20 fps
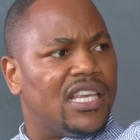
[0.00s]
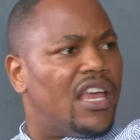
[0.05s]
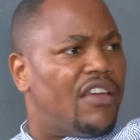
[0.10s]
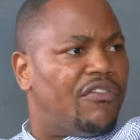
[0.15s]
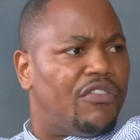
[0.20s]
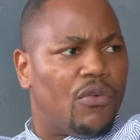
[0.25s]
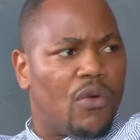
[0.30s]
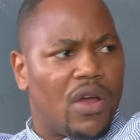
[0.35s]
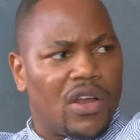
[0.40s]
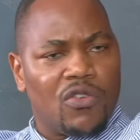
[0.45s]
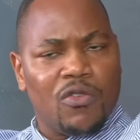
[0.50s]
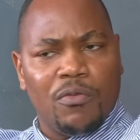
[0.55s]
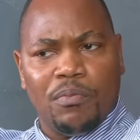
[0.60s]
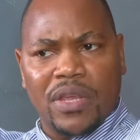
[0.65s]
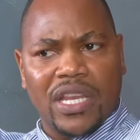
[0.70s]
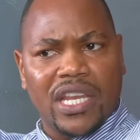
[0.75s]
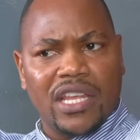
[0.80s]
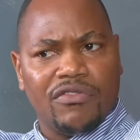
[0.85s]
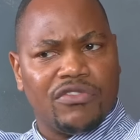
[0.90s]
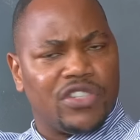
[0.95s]
Everyone who
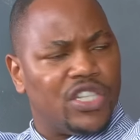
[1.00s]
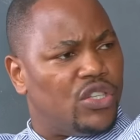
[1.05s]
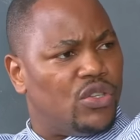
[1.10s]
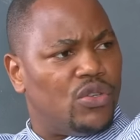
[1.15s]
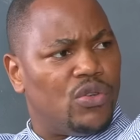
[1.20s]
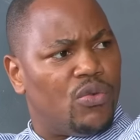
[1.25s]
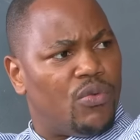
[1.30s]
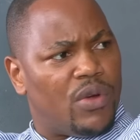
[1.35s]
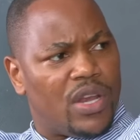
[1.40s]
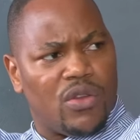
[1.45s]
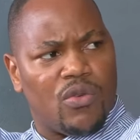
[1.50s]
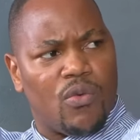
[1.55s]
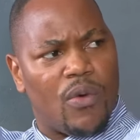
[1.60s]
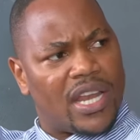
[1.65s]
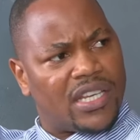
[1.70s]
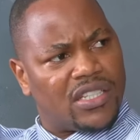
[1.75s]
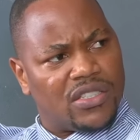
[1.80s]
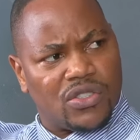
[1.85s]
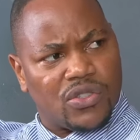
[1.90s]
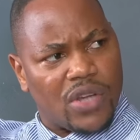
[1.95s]
believed in you when you
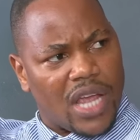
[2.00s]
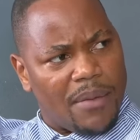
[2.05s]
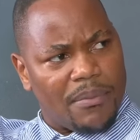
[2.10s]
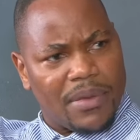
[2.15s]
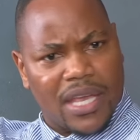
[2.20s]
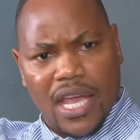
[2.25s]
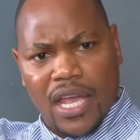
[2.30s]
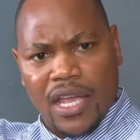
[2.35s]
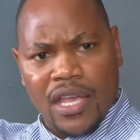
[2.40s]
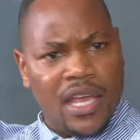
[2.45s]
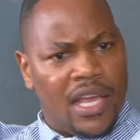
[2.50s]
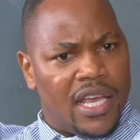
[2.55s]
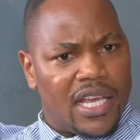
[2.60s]
went into MK